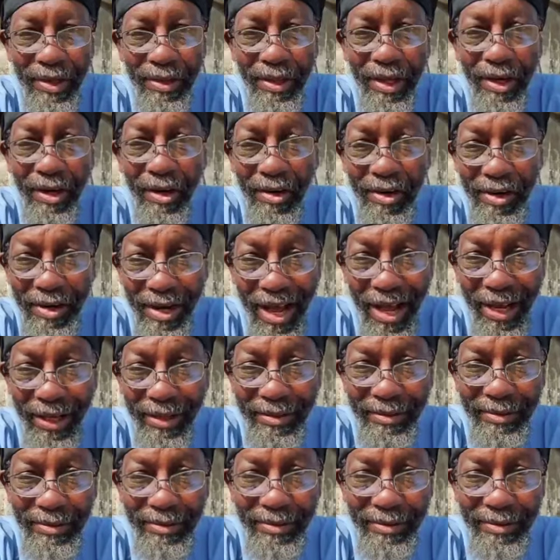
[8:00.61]
there that are not
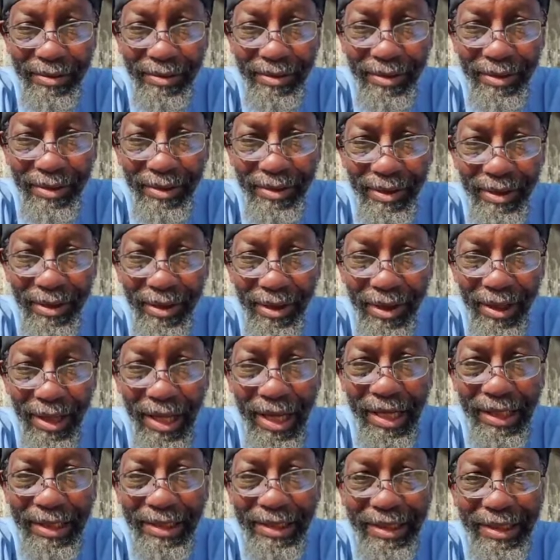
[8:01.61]

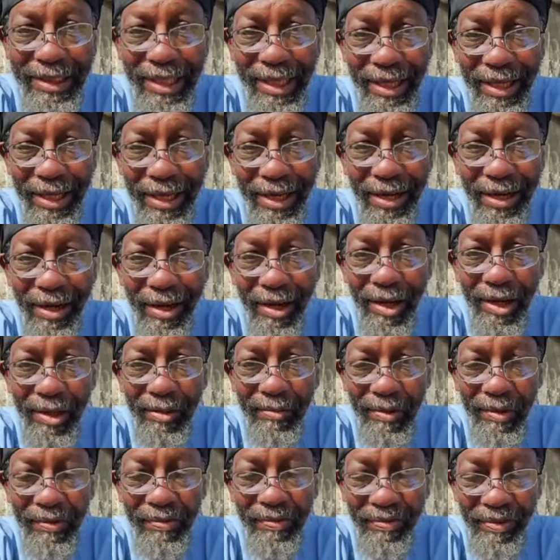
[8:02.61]
lazy and
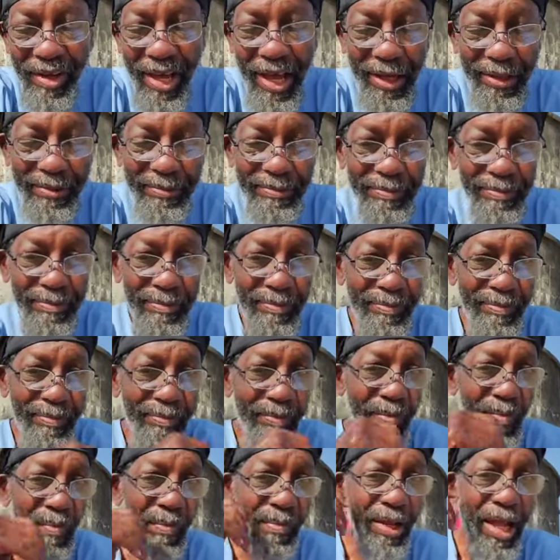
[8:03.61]
clogged with fat.
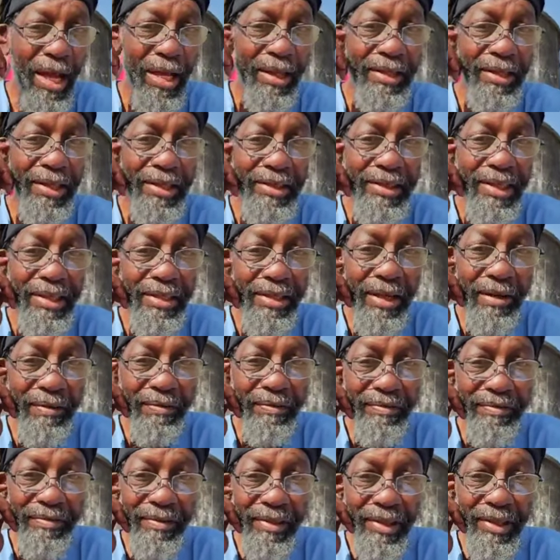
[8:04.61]
And there's
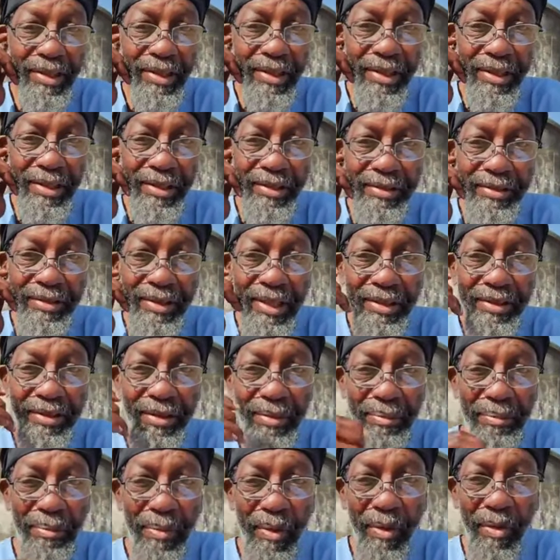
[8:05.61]
enough that
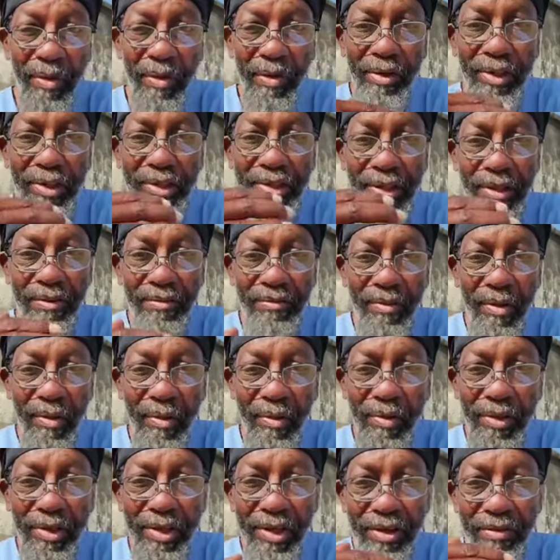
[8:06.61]
the ball is a
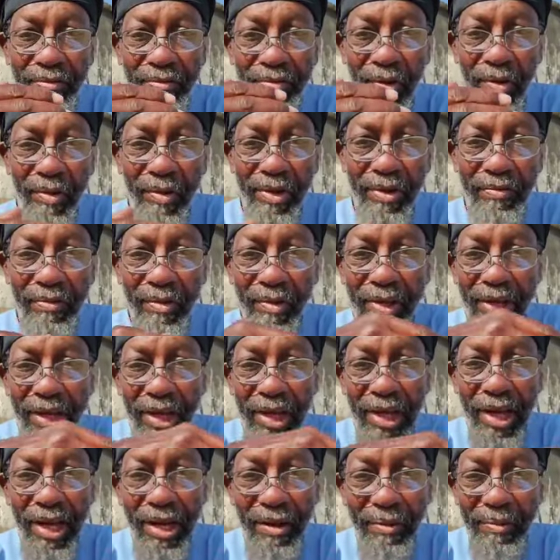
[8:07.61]
rolling and rolling, rolling.
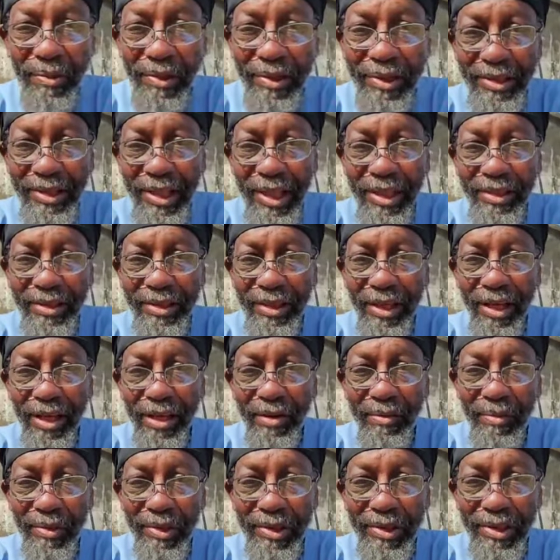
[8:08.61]
And once that
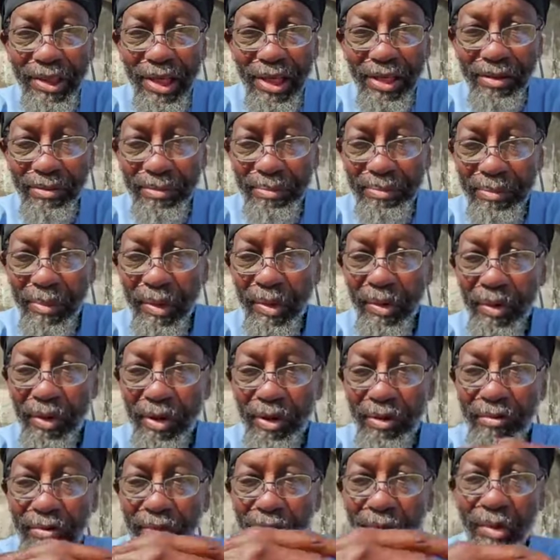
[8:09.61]
uh, once that
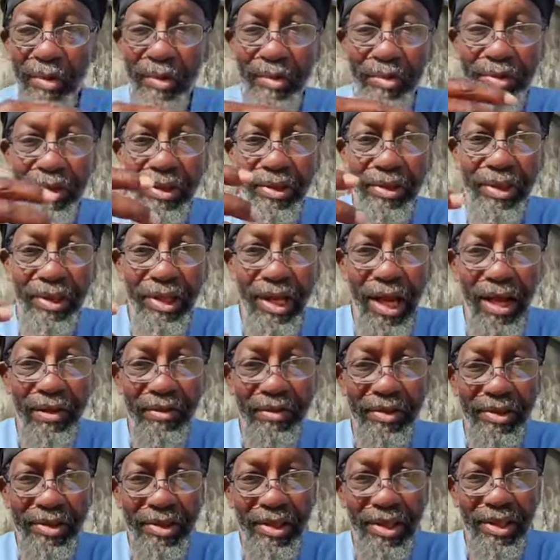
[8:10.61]
ball rolls and
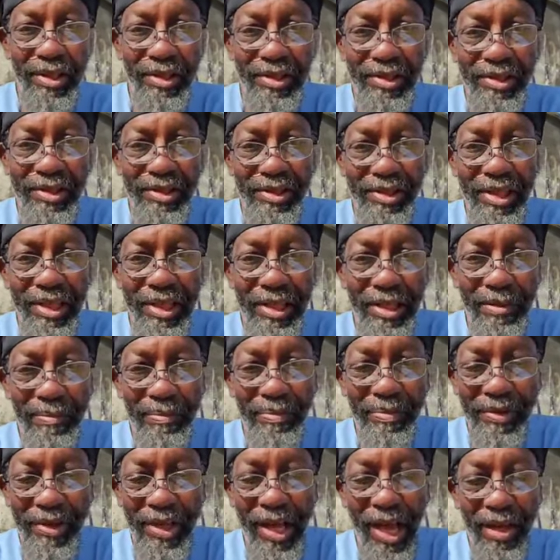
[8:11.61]
gathers
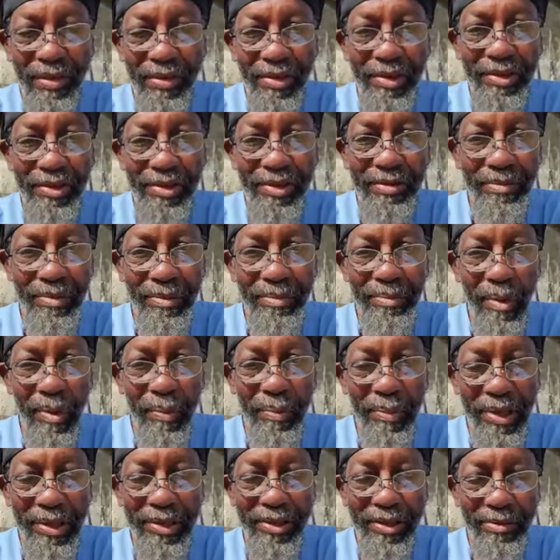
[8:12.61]
steam, gathers
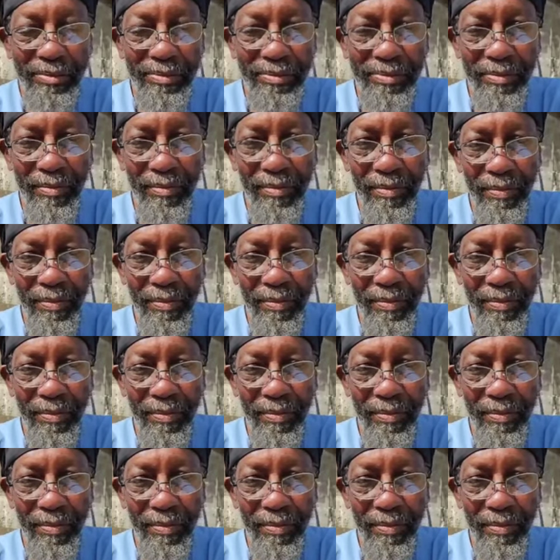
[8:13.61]
momentum,